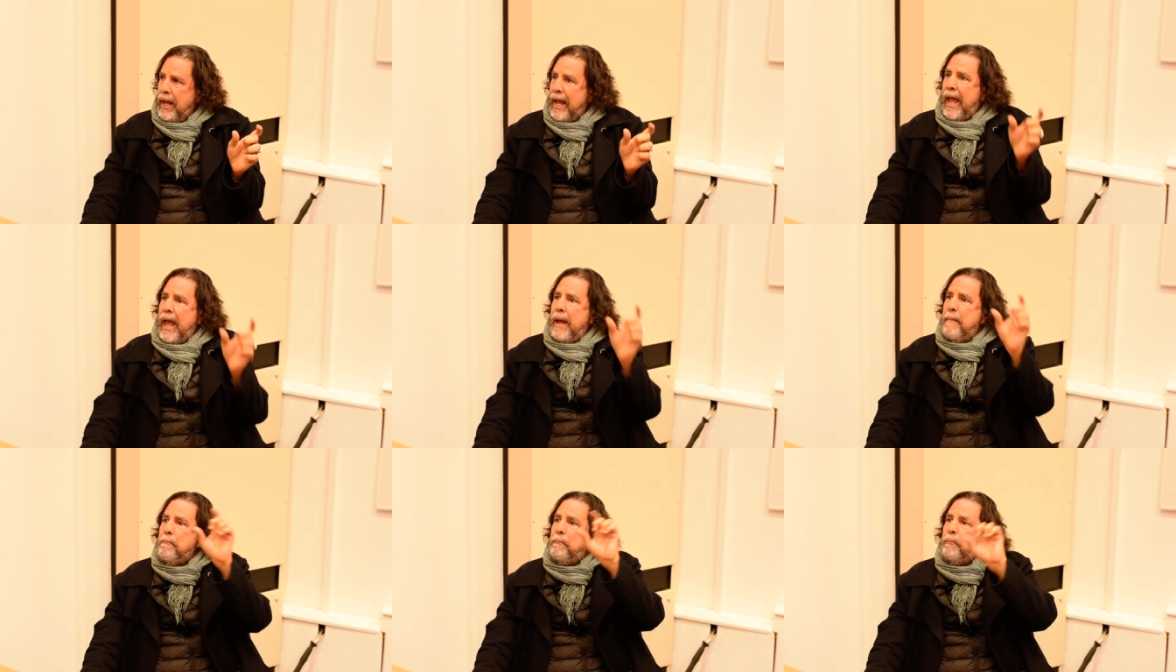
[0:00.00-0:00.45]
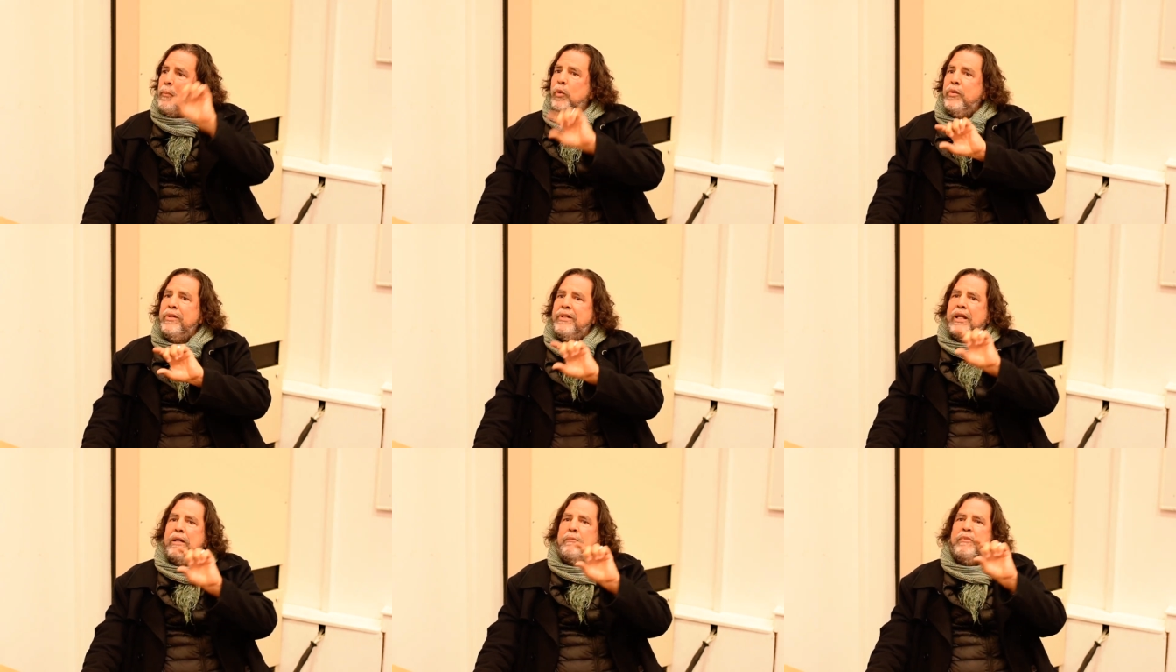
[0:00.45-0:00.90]
and
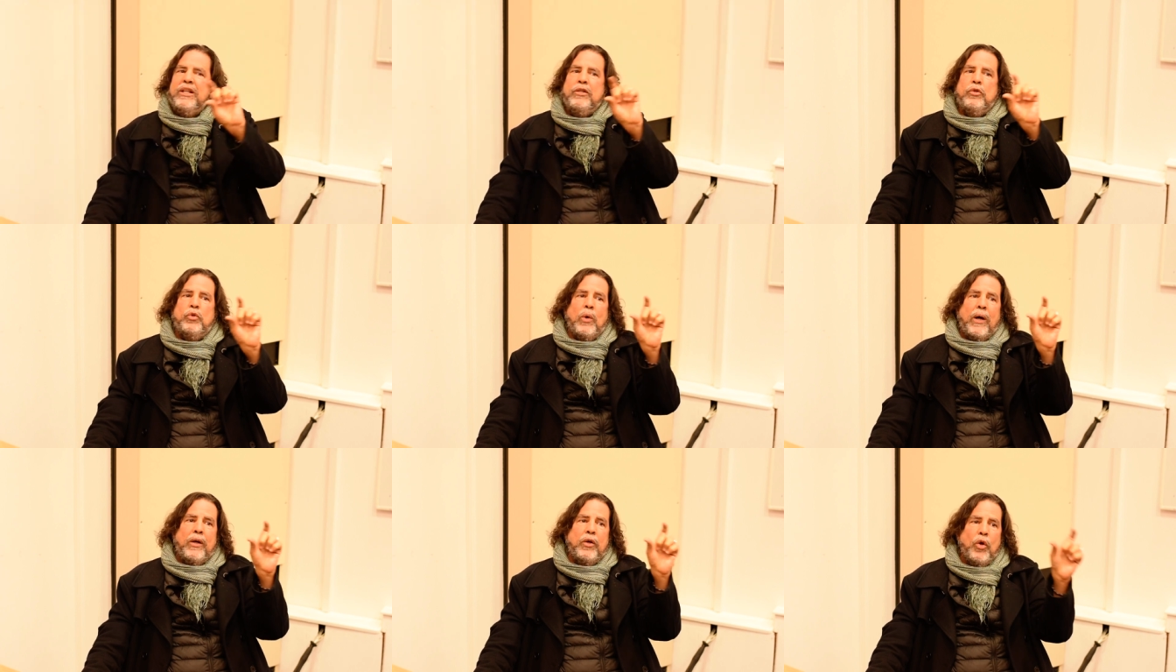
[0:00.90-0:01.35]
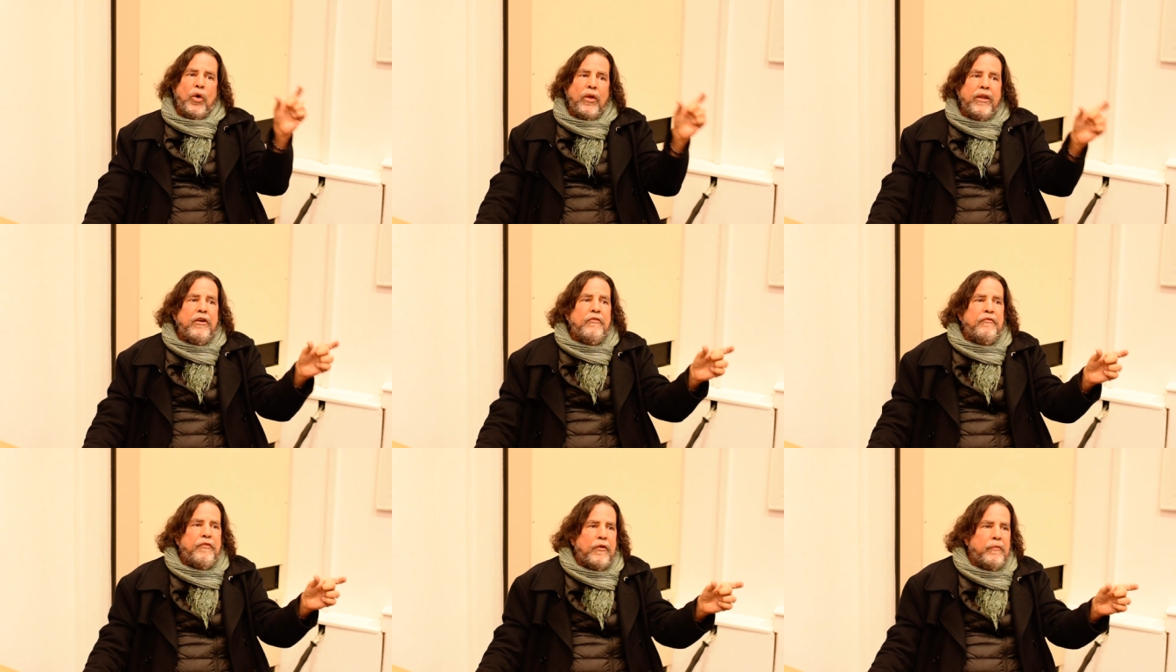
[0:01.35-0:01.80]
put them into
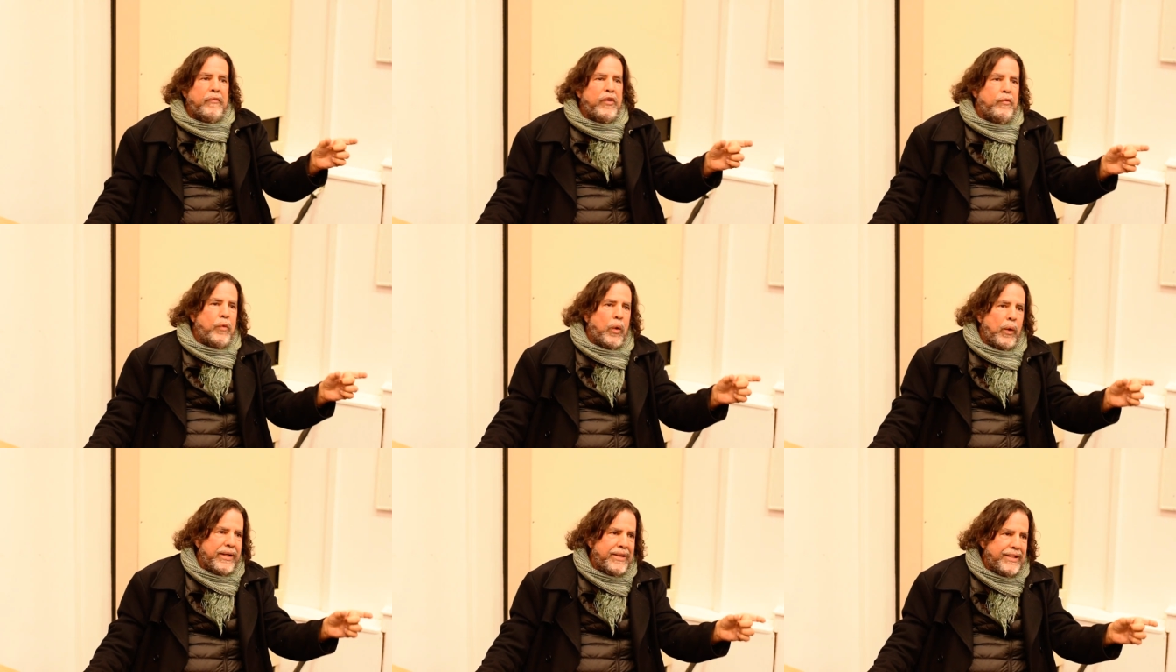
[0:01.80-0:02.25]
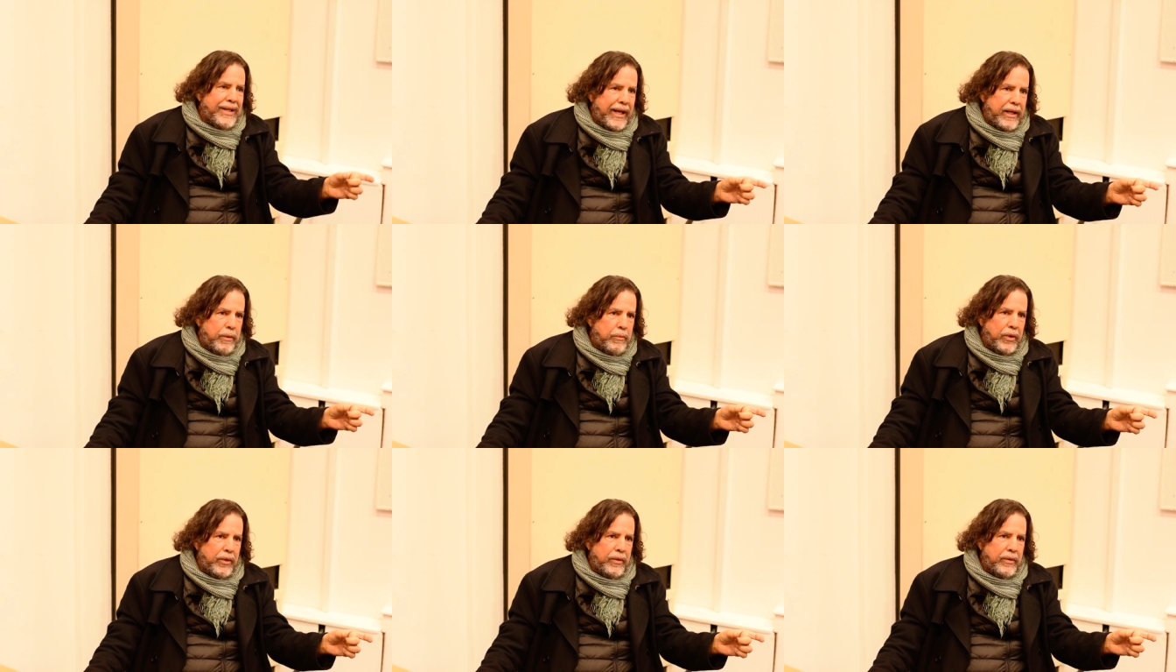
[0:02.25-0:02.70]
another form of coarse
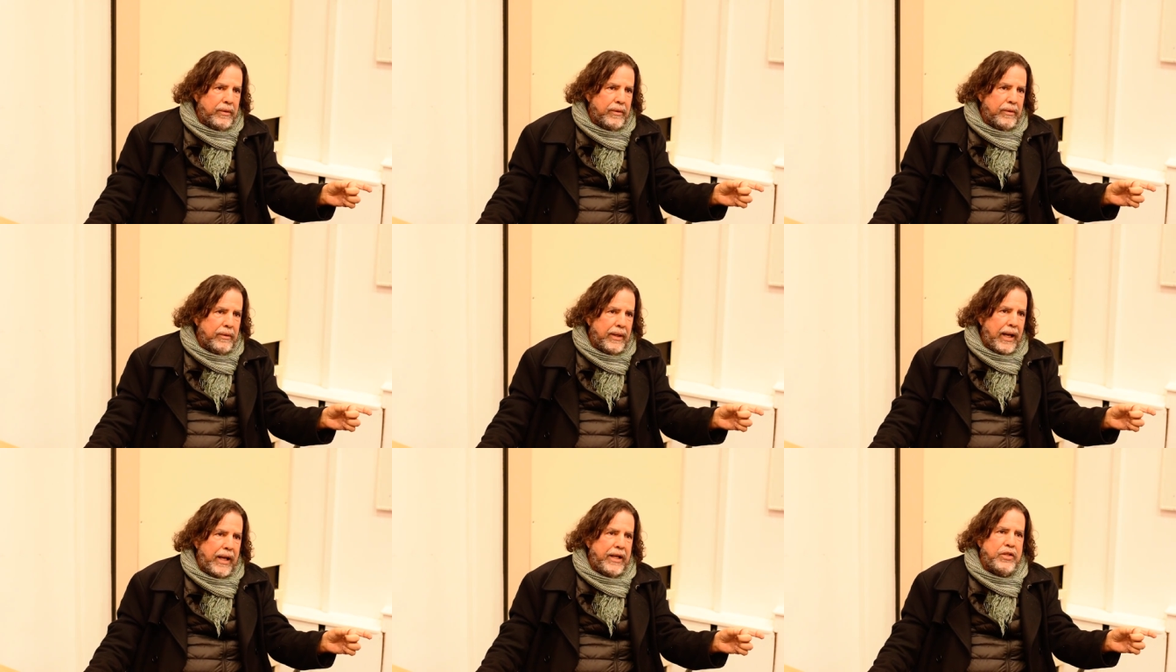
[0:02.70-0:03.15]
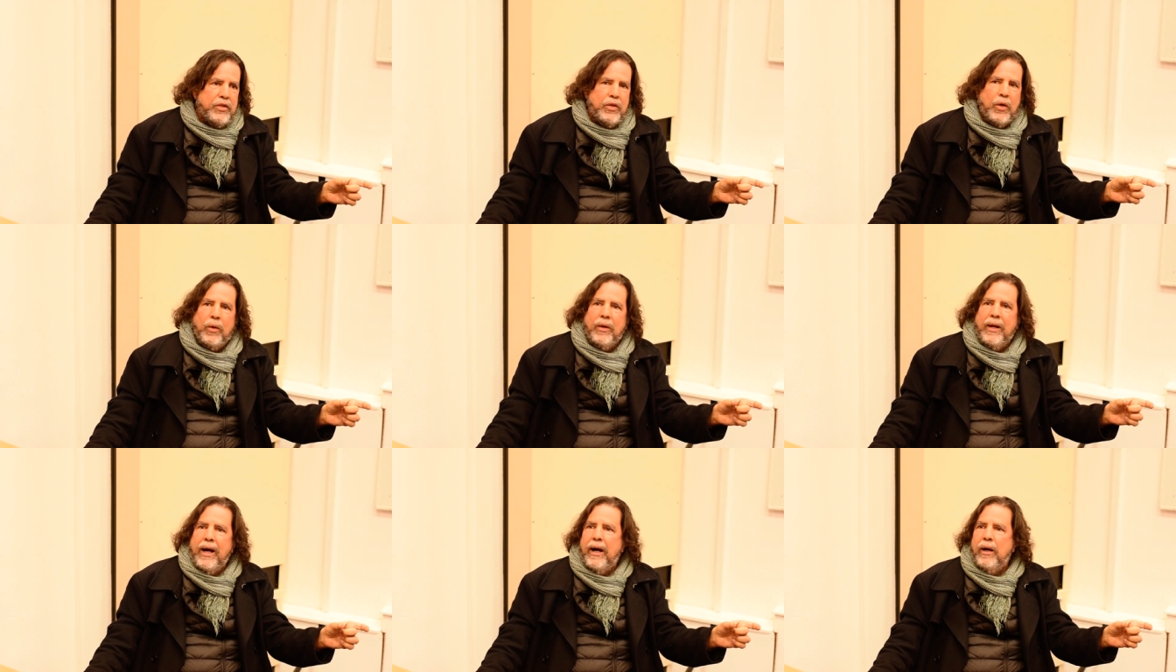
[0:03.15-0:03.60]
labor that is
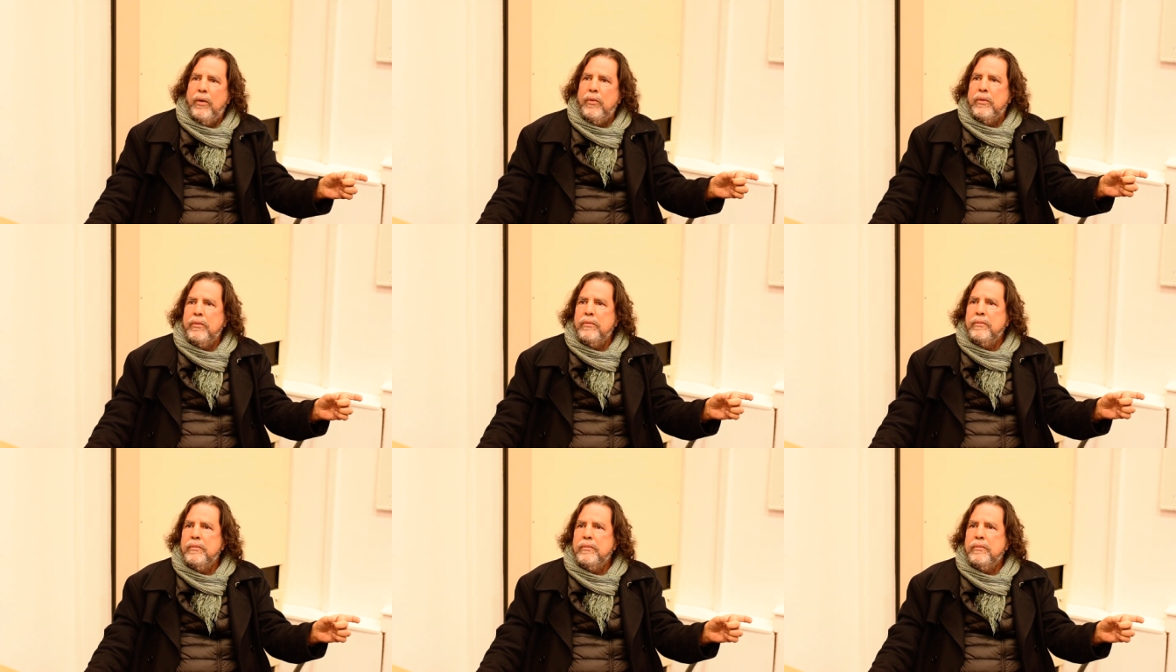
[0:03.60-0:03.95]
called how?